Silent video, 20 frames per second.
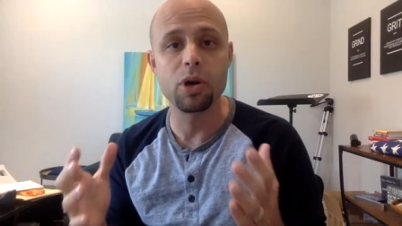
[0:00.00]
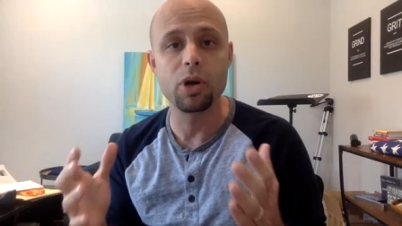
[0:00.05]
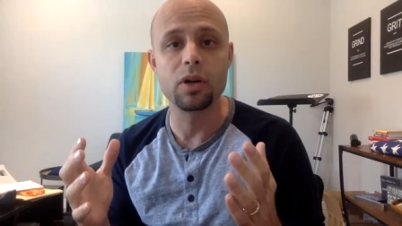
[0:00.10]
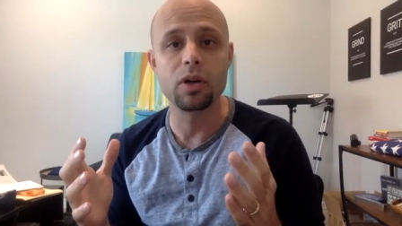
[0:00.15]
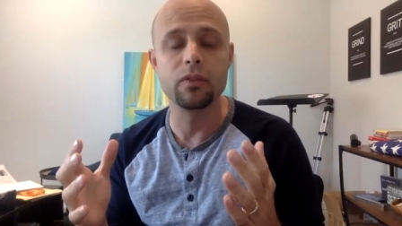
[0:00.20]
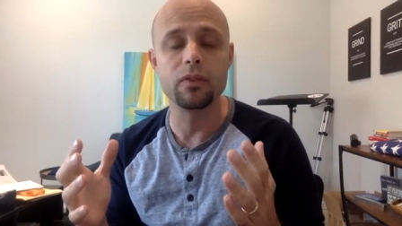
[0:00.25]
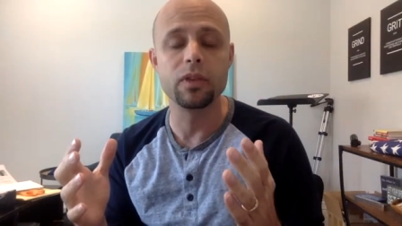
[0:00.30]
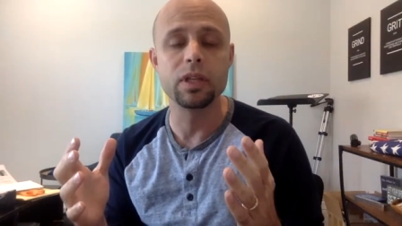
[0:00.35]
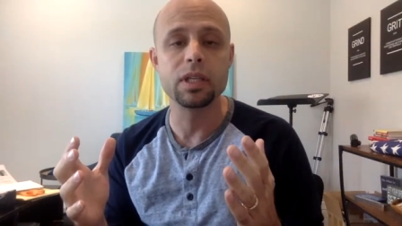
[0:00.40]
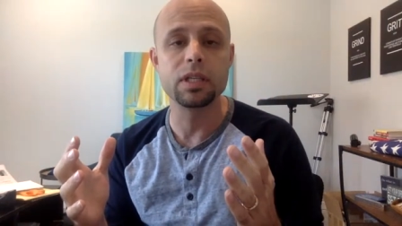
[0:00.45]

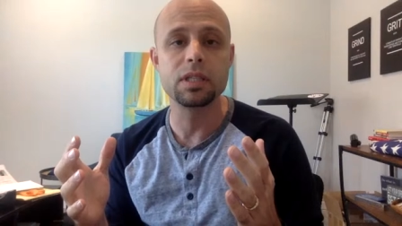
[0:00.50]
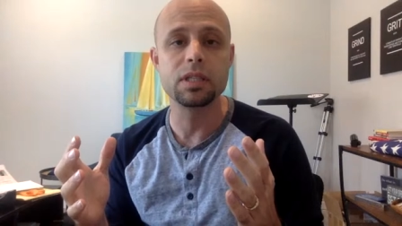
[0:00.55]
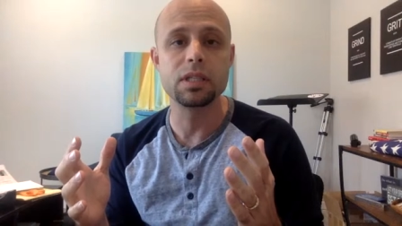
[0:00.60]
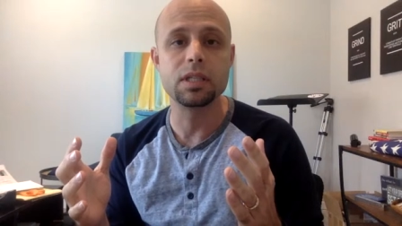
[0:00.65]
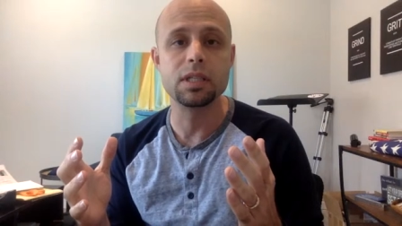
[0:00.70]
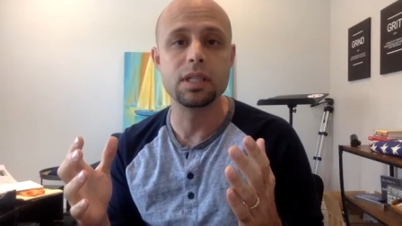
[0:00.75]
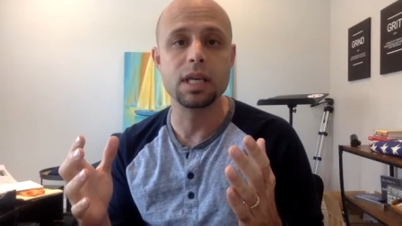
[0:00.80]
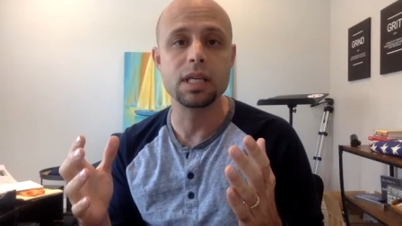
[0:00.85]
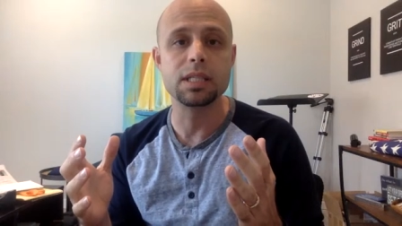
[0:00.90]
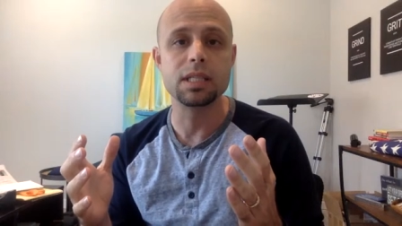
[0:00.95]
part of
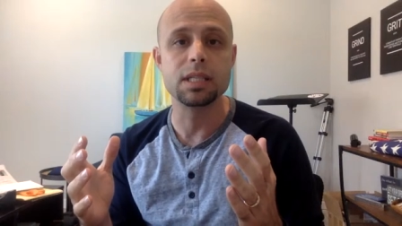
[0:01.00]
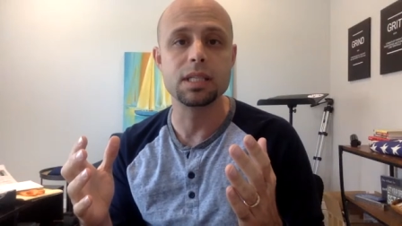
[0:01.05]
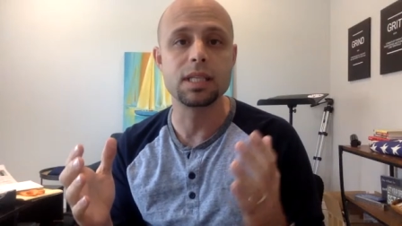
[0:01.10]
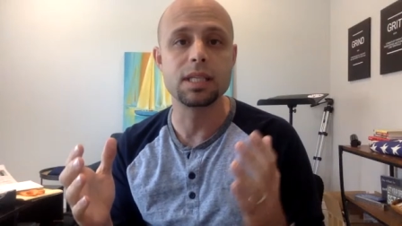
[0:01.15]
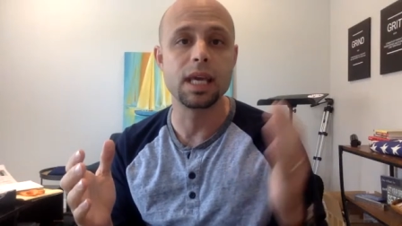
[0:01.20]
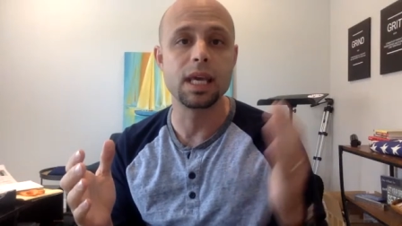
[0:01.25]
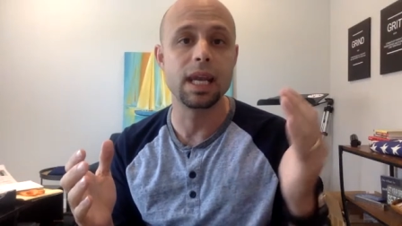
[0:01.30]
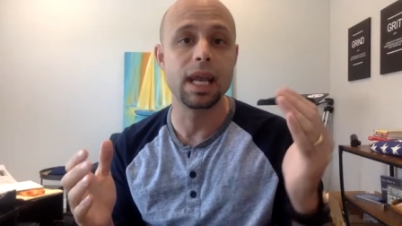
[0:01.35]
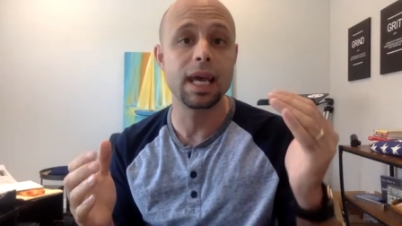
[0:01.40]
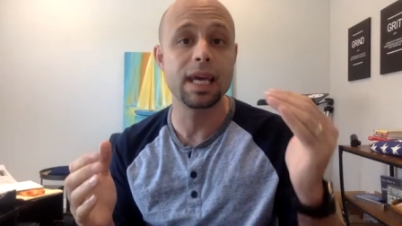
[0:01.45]
this doesn't
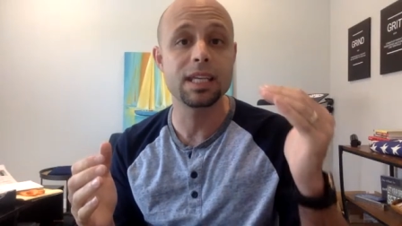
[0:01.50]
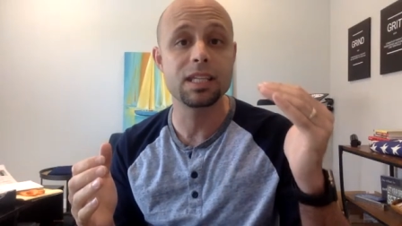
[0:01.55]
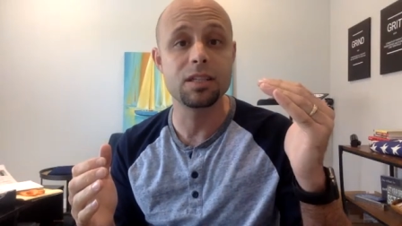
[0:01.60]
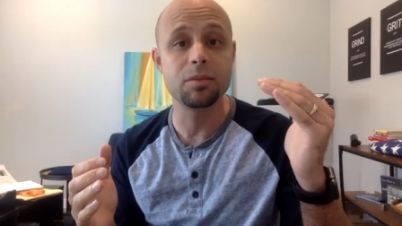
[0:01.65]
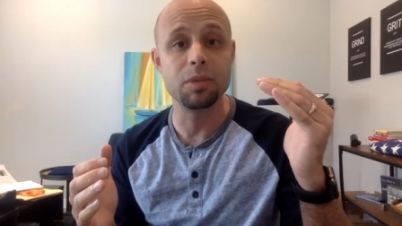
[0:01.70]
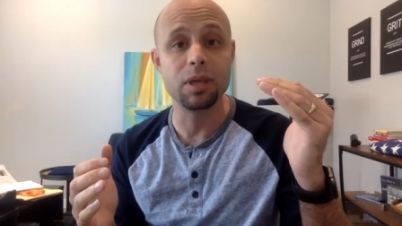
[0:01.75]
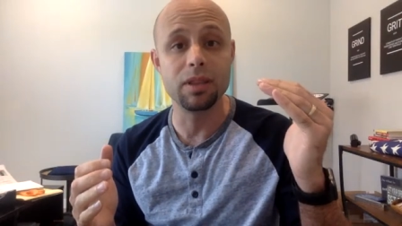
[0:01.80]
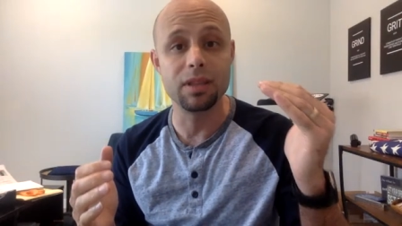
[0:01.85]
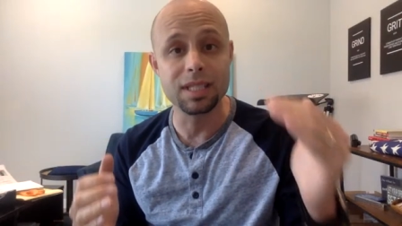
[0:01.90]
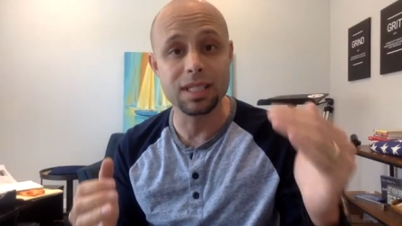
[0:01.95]
say it has
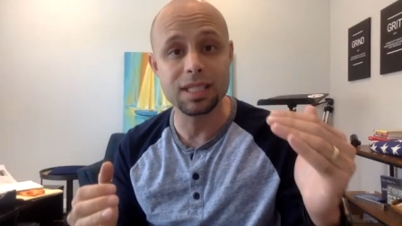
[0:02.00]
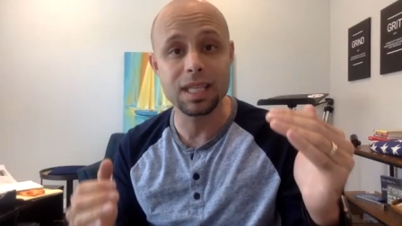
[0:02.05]
to be the